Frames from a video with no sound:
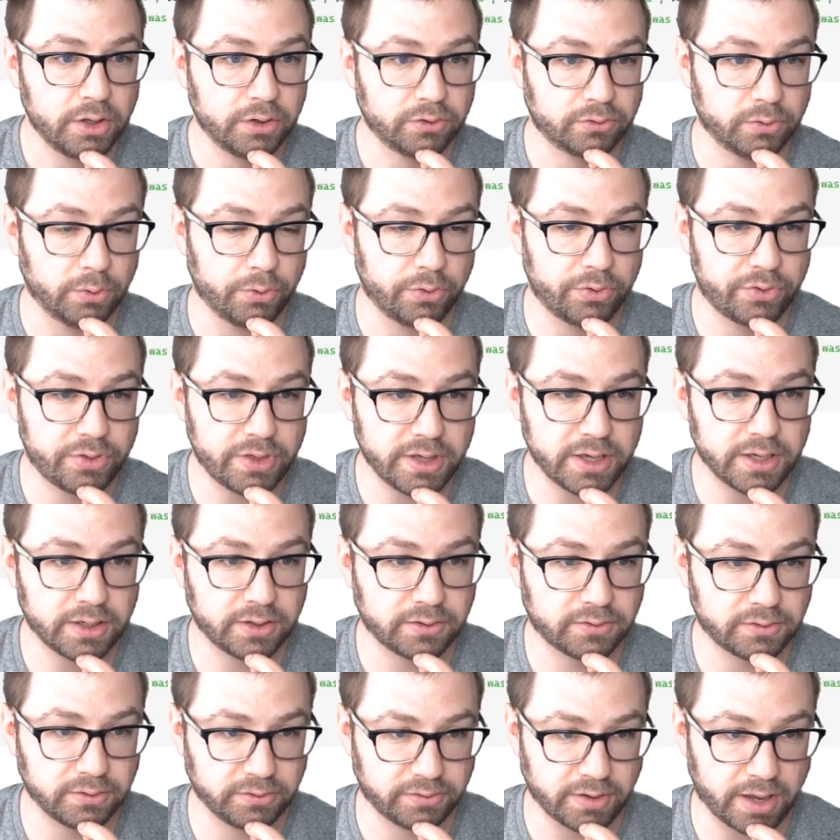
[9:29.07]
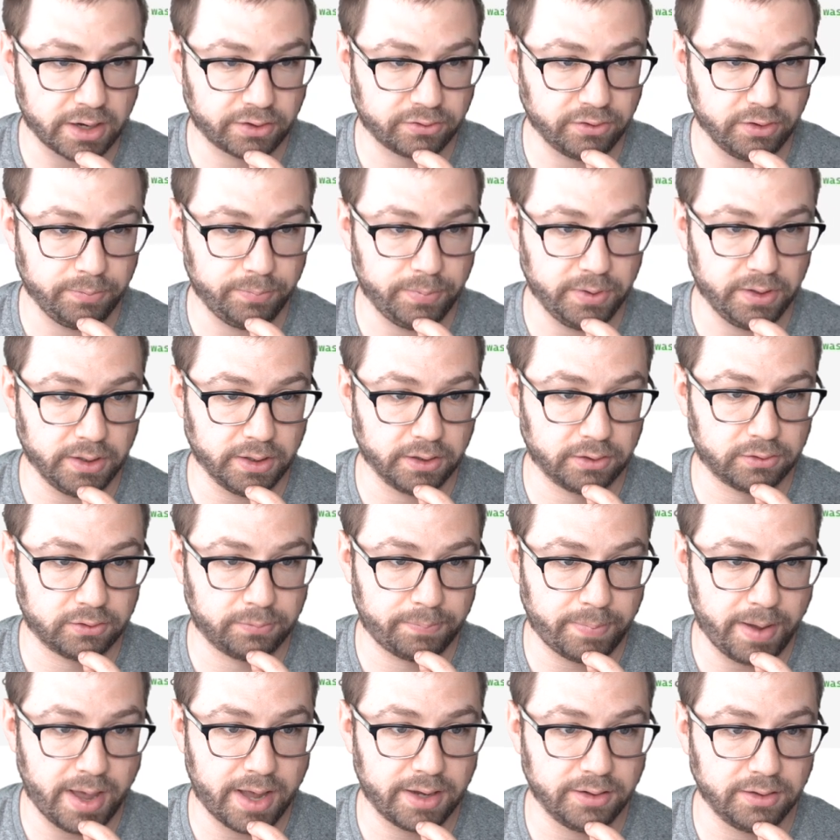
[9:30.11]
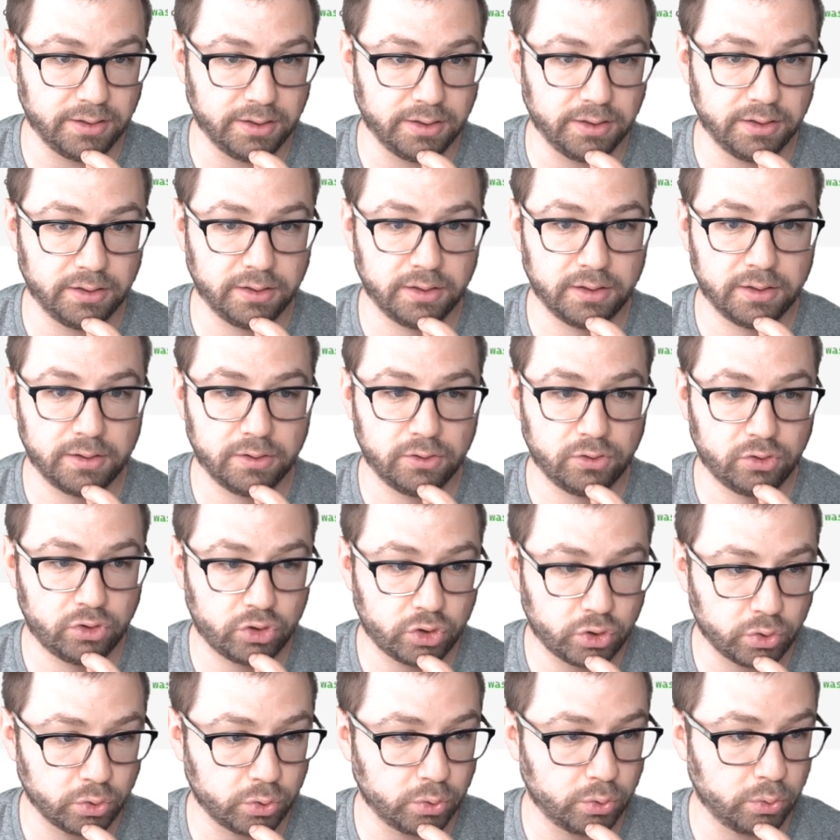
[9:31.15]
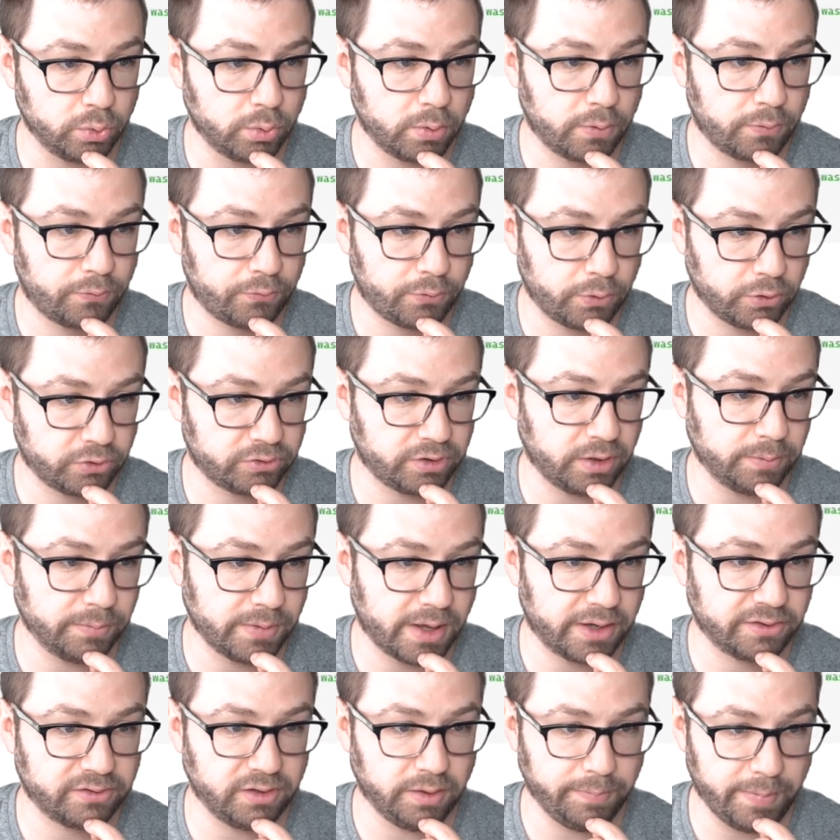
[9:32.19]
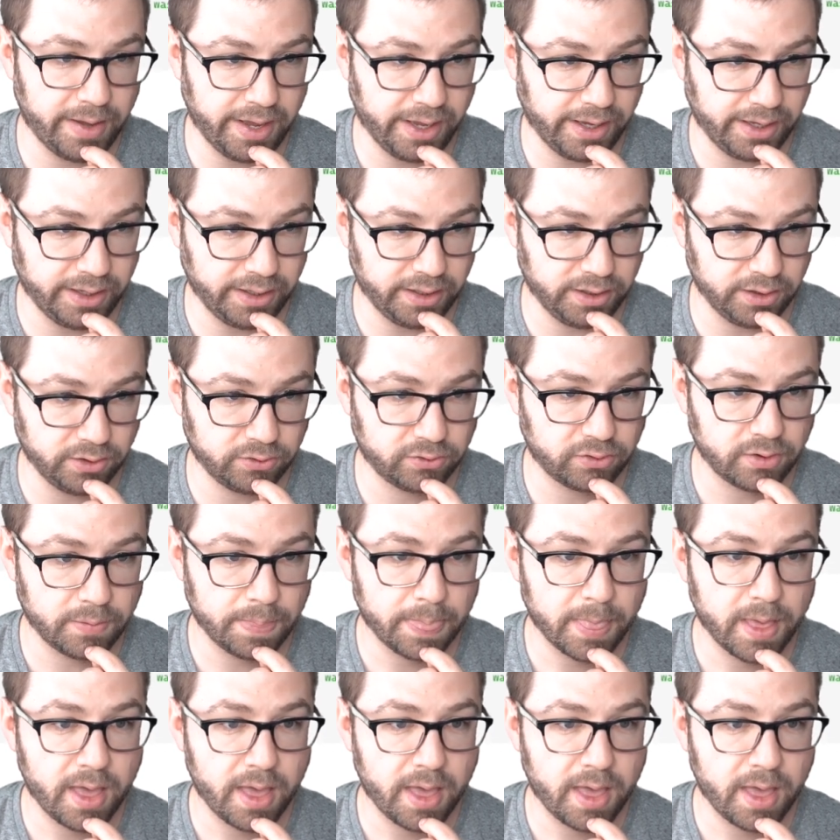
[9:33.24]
So this is actually being expanded to first name, last name, age.